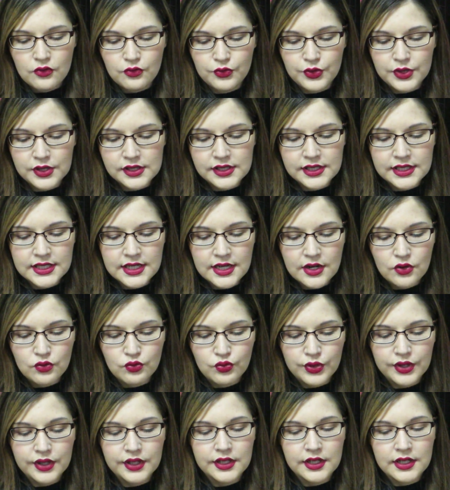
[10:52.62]
really,
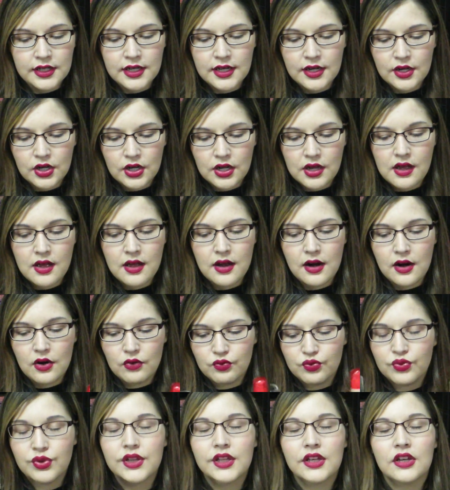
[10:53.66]
really,
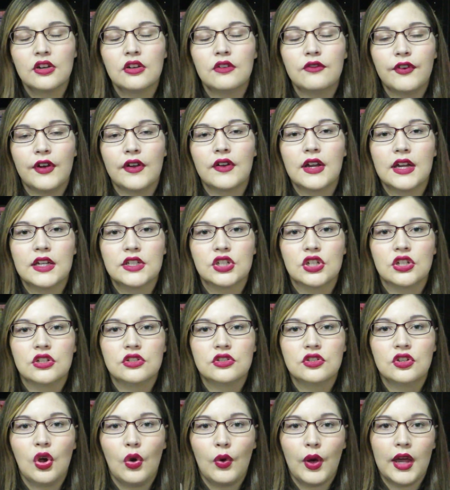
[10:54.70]
really good
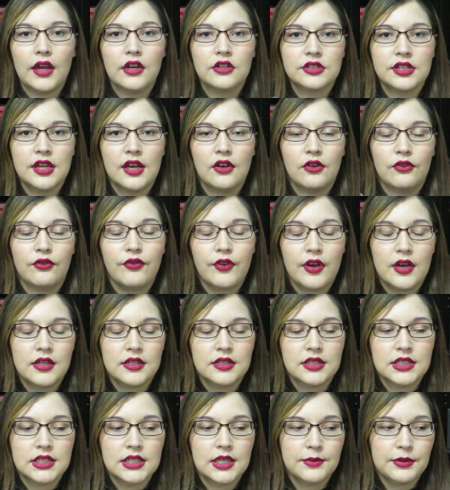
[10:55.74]
foundations. Go get yourself
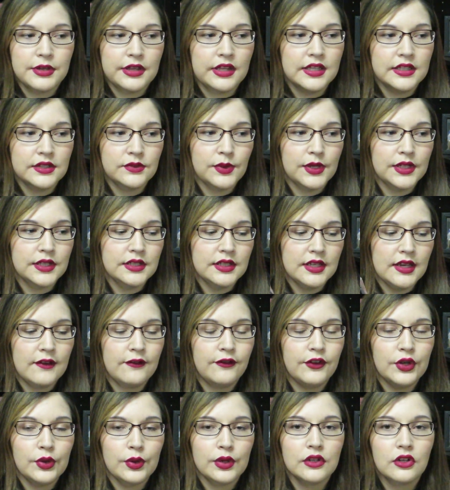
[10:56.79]
some of these ones
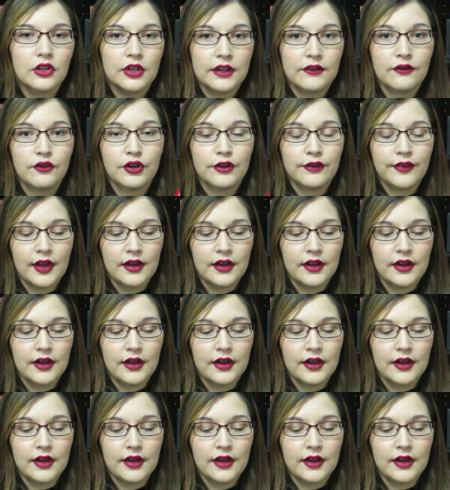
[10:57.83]
if you're looking for a